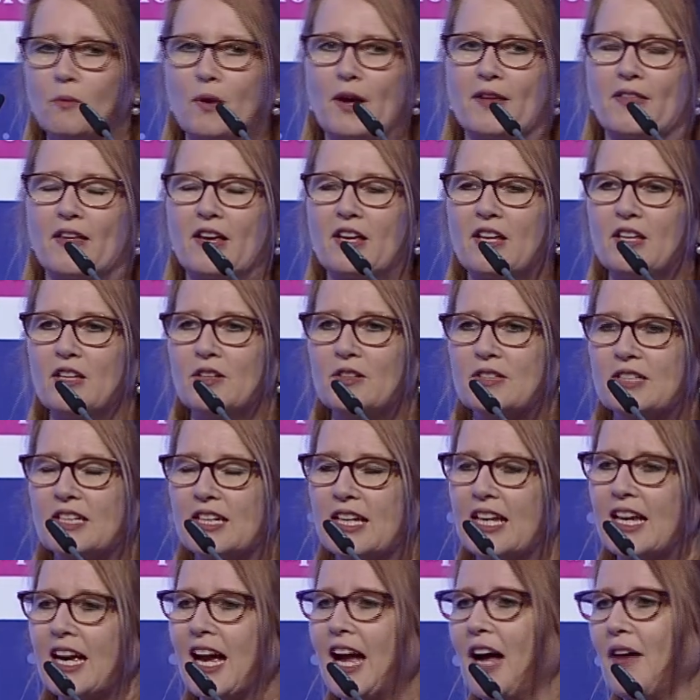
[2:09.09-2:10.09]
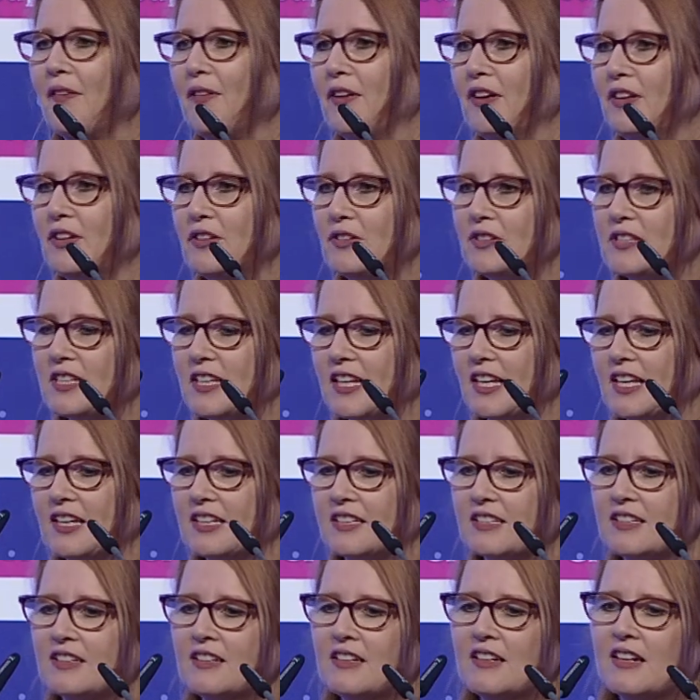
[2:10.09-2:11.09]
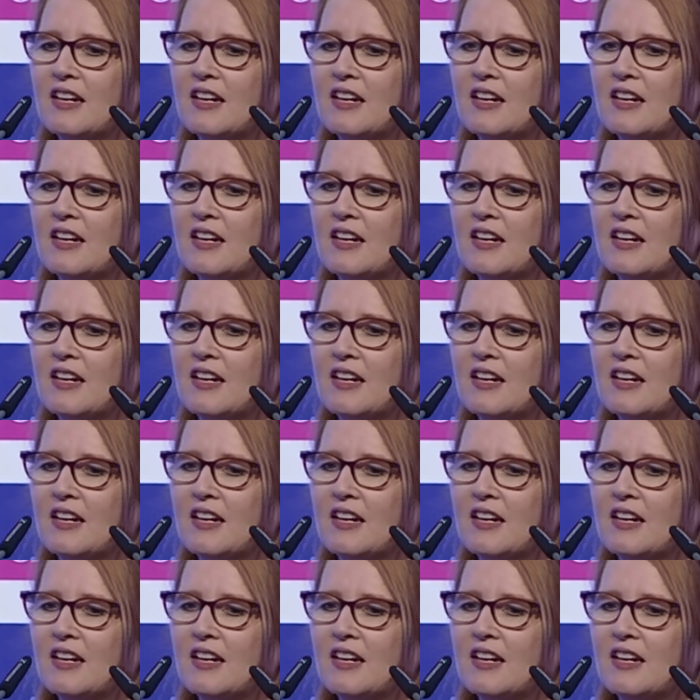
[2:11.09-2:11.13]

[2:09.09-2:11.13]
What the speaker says: they're using it, how they're using it,